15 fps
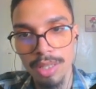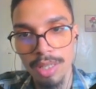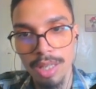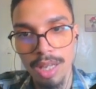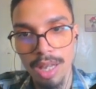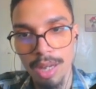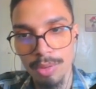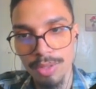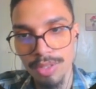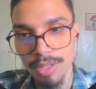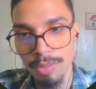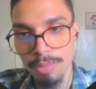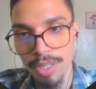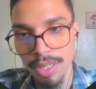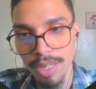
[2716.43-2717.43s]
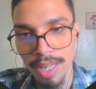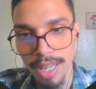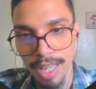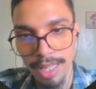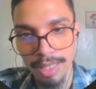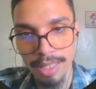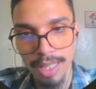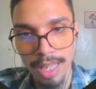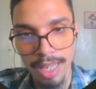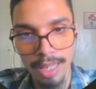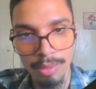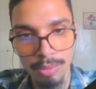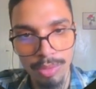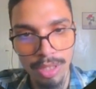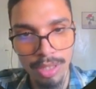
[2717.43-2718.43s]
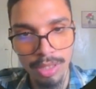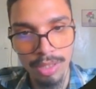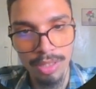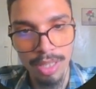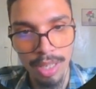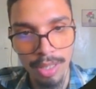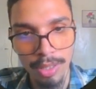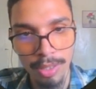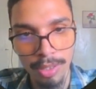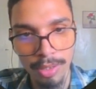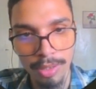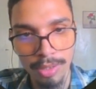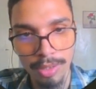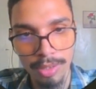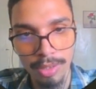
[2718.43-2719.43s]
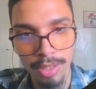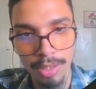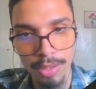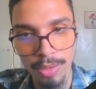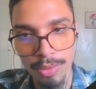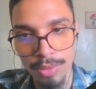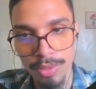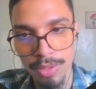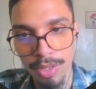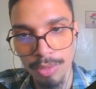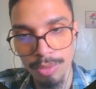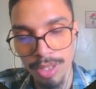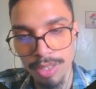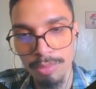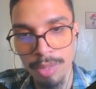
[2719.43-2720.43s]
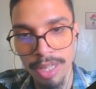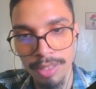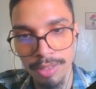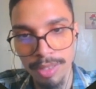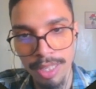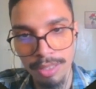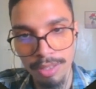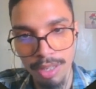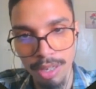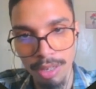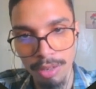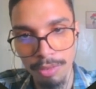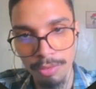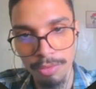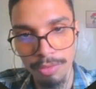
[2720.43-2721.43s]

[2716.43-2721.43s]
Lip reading: our snippet, and then we tell the user, we display the list of